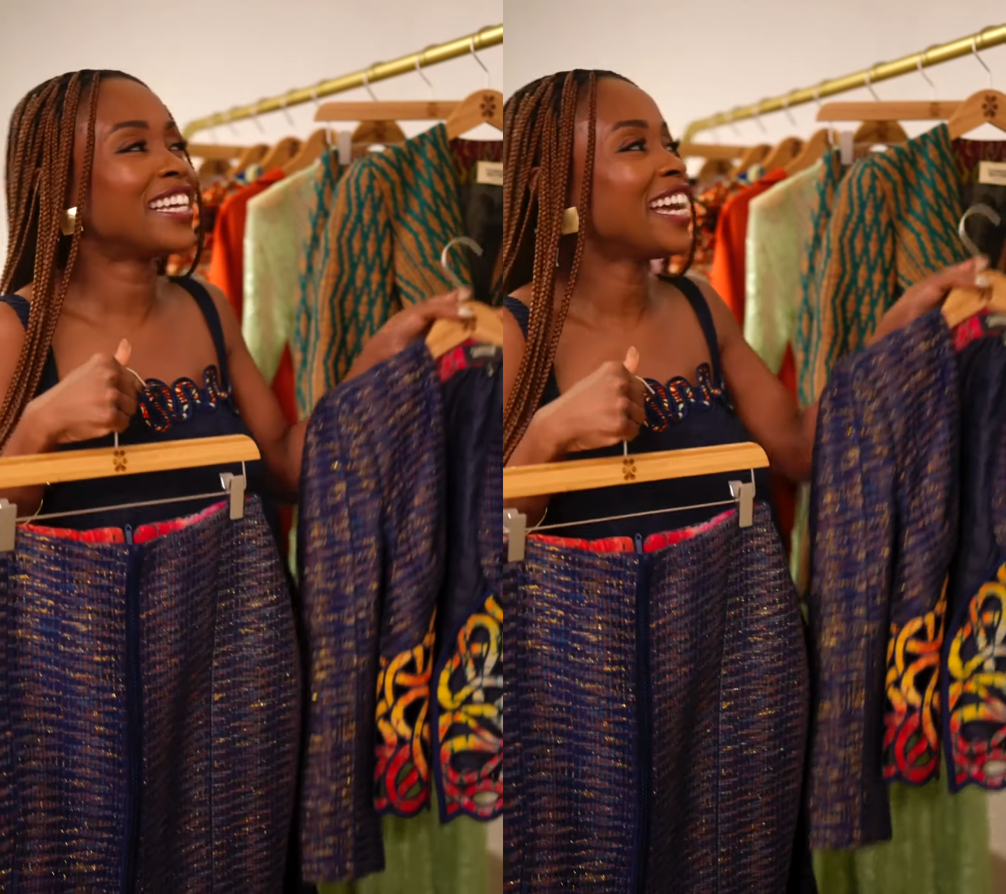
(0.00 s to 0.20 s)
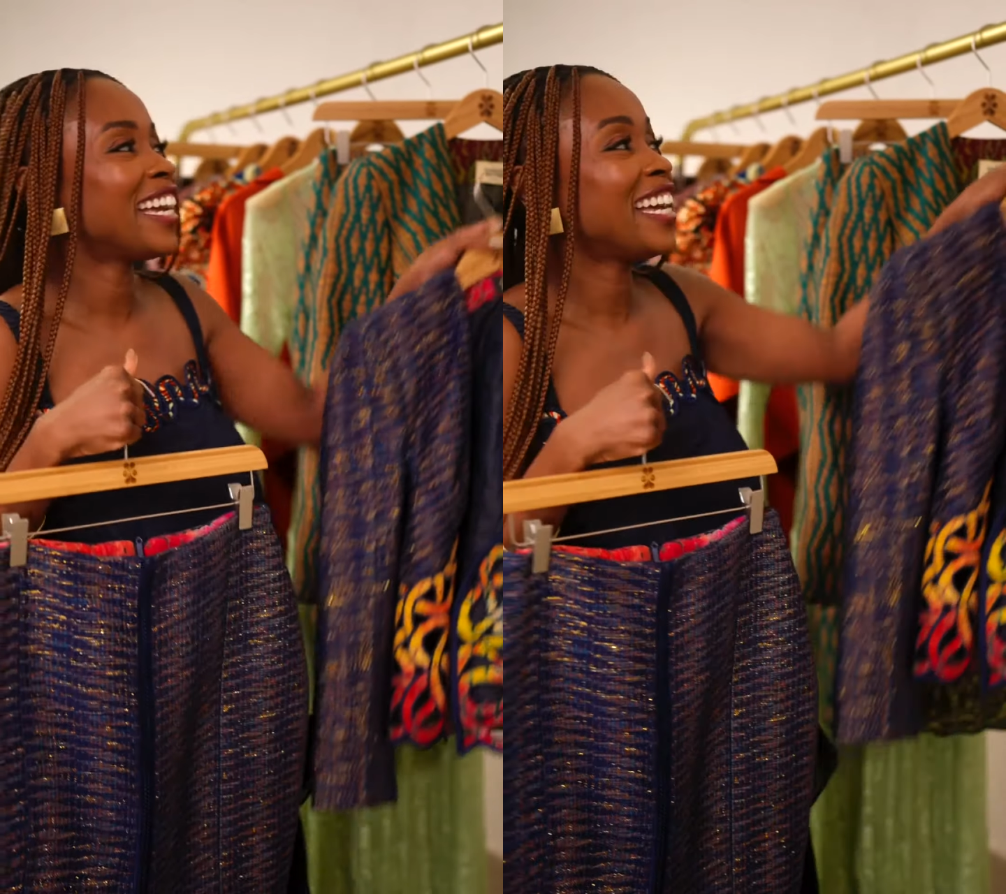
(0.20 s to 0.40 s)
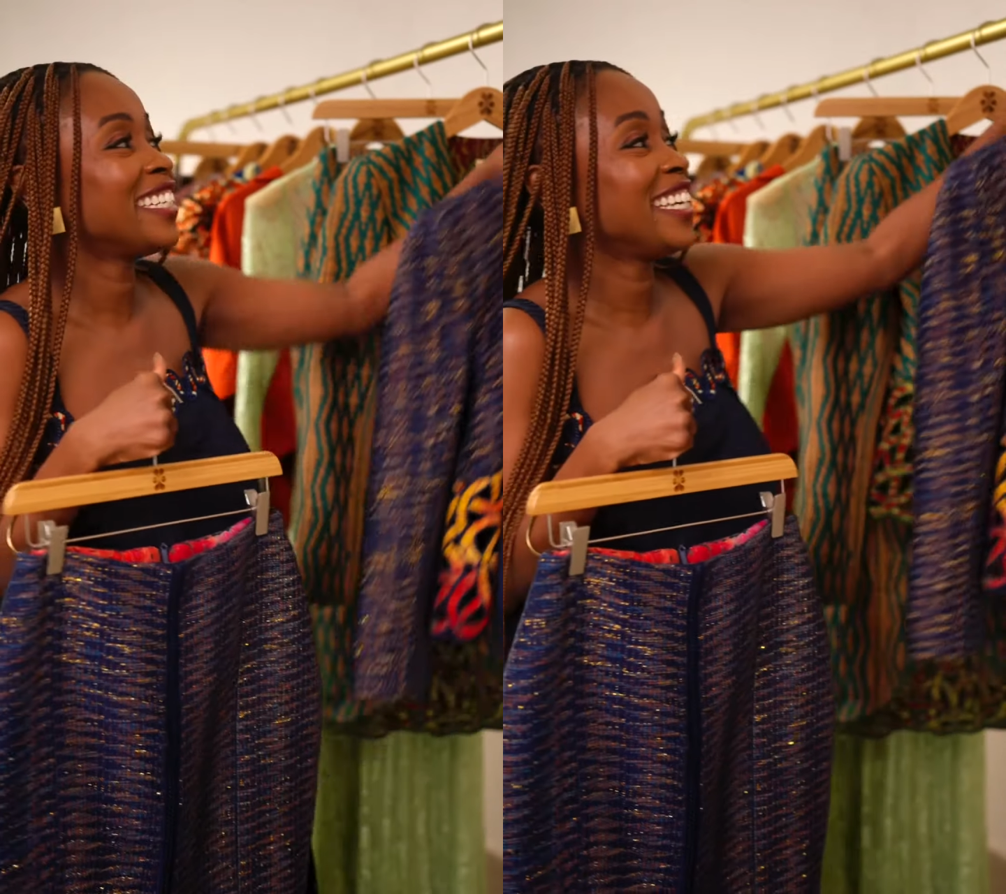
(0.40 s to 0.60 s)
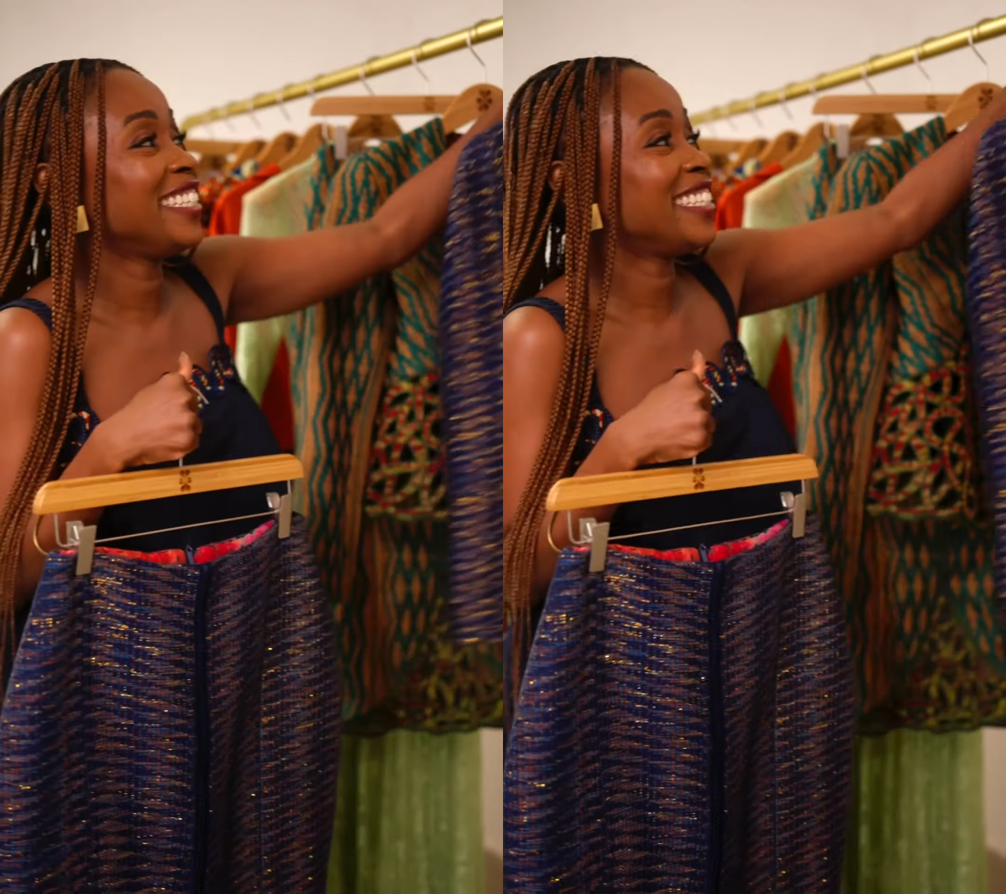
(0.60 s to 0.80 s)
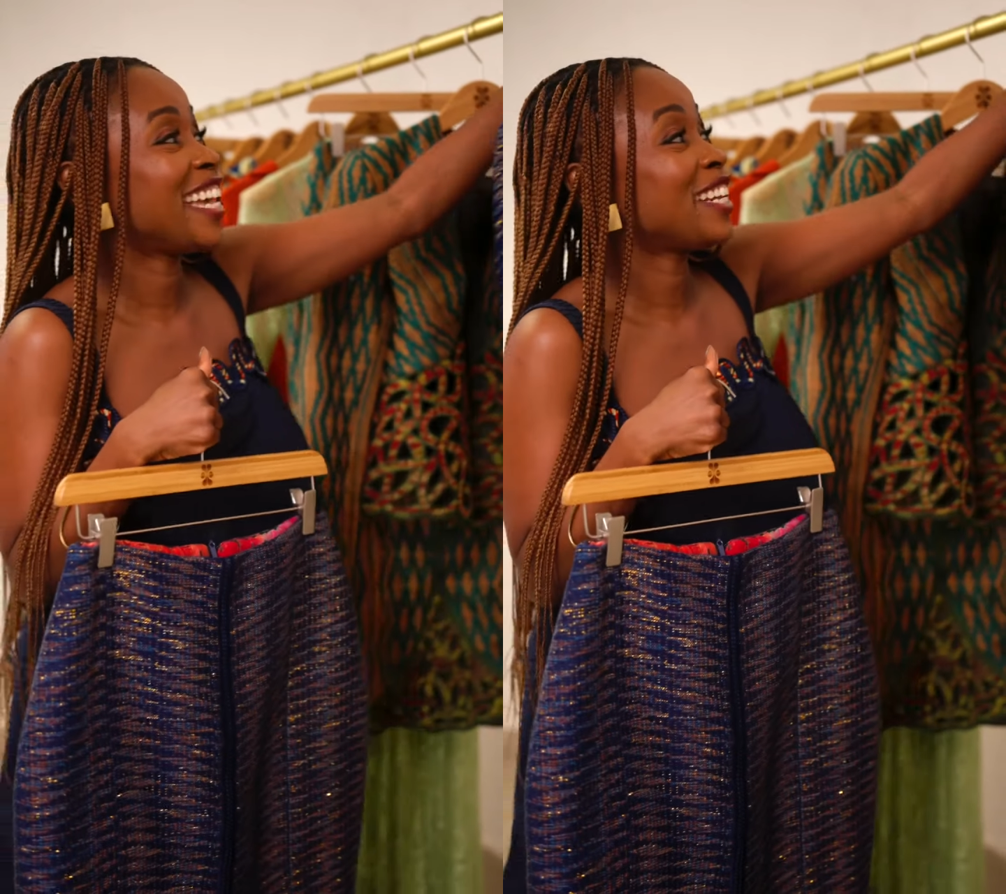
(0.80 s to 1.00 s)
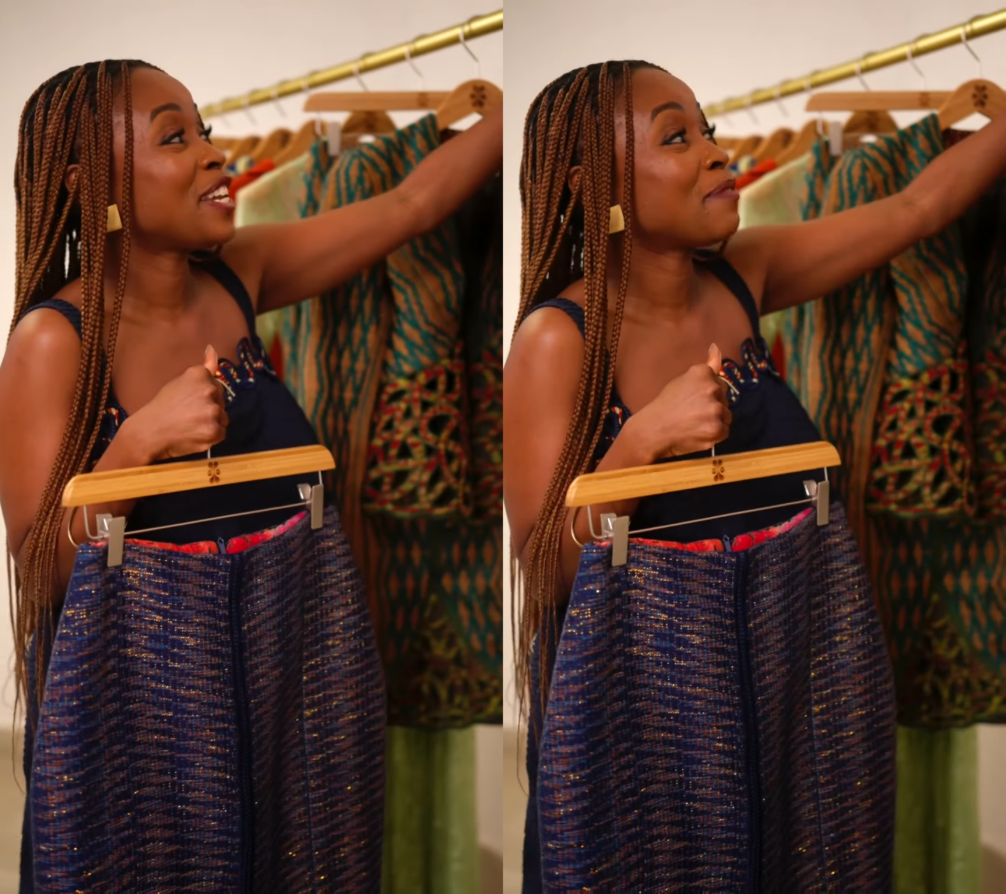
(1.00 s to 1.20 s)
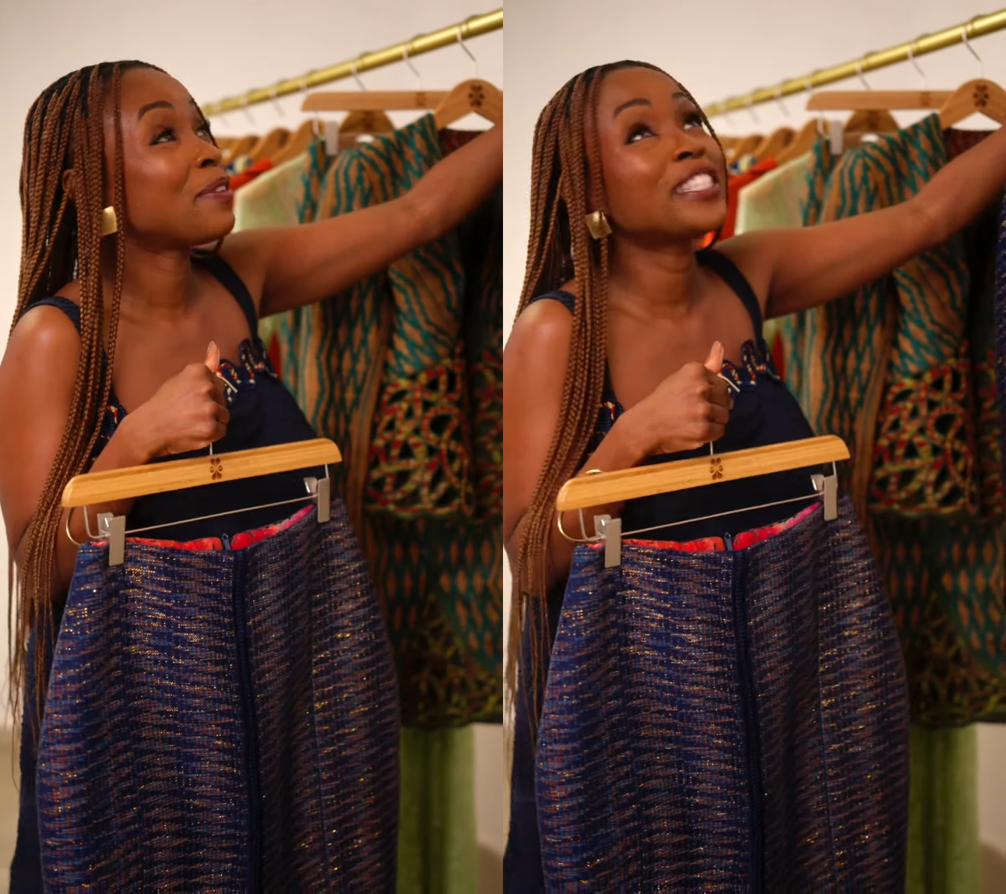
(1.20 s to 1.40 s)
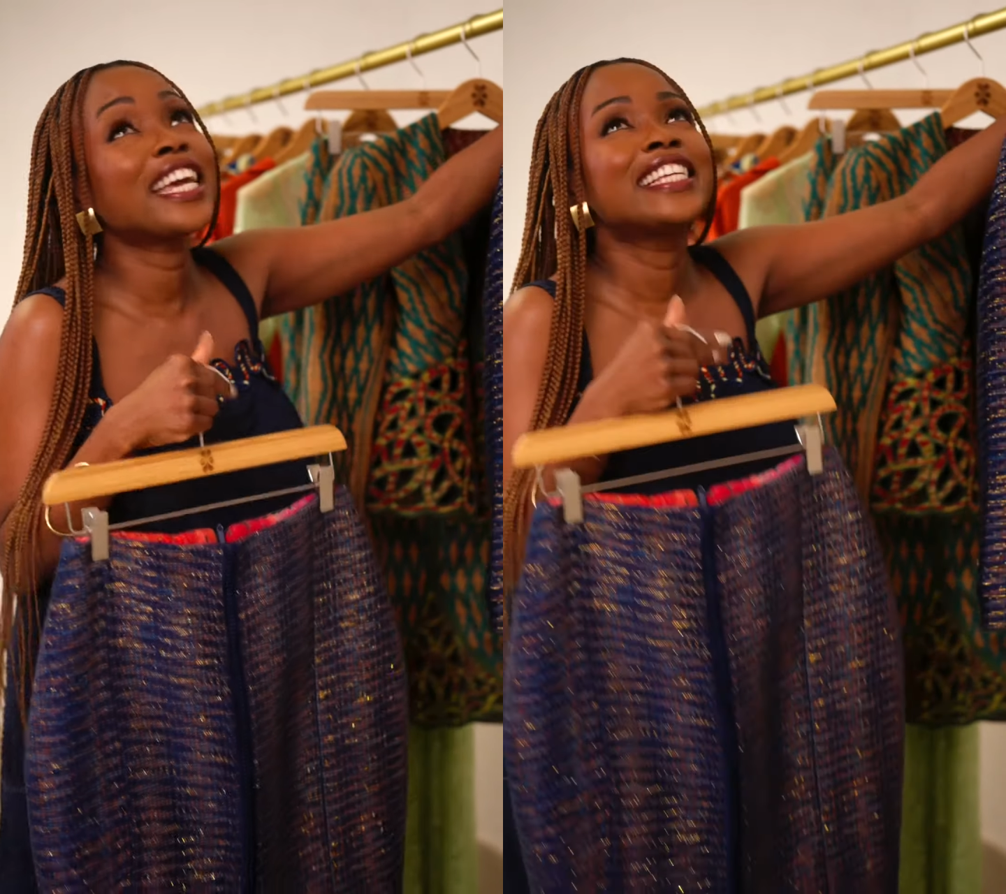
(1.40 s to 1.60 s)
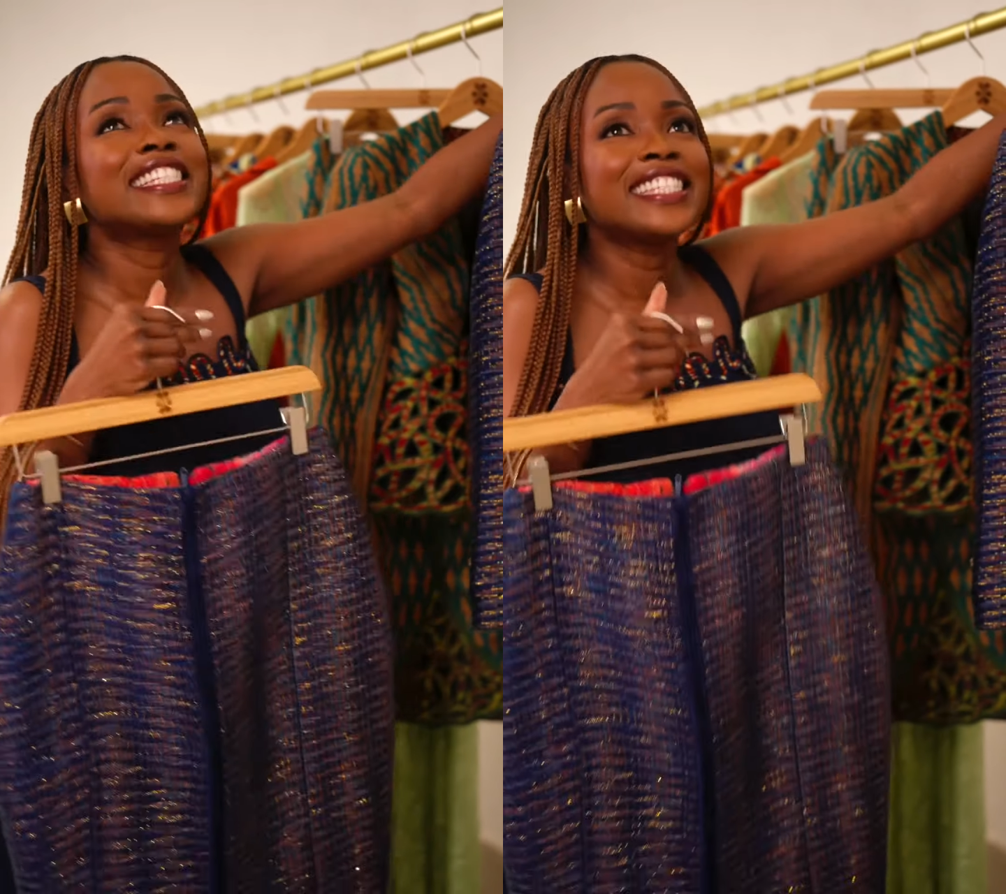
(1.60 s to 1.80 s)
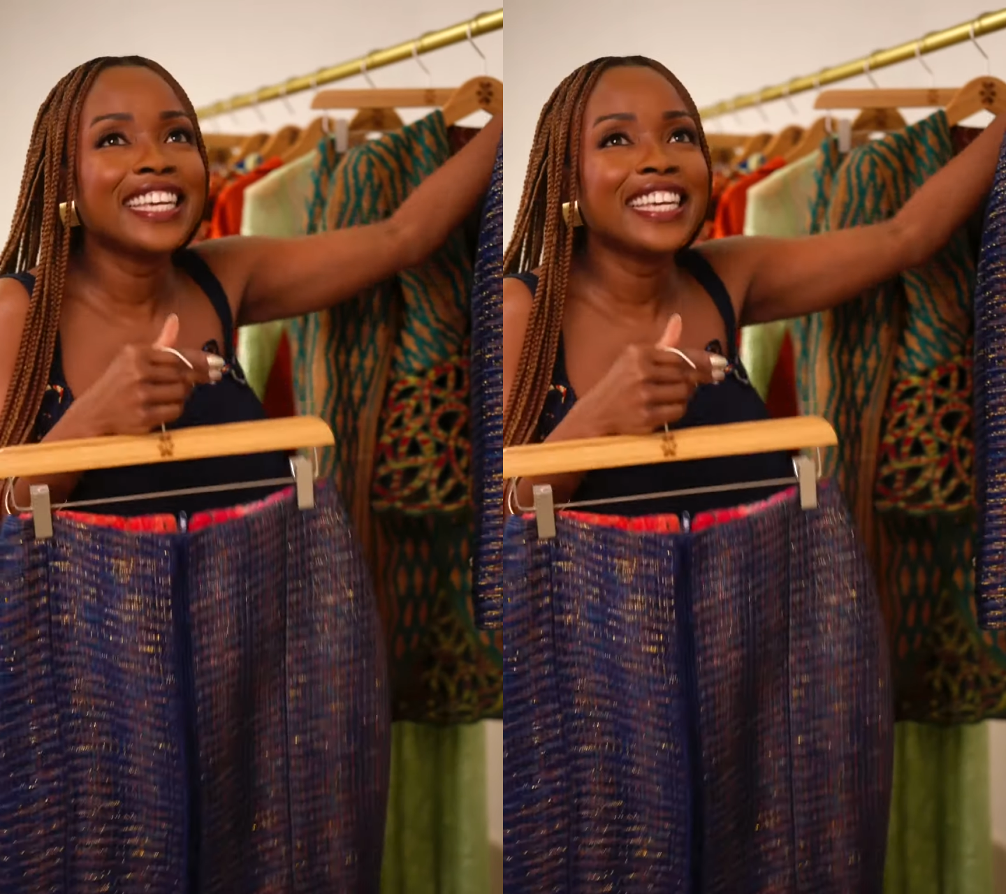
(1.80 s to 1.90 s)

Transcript: I stand here because I can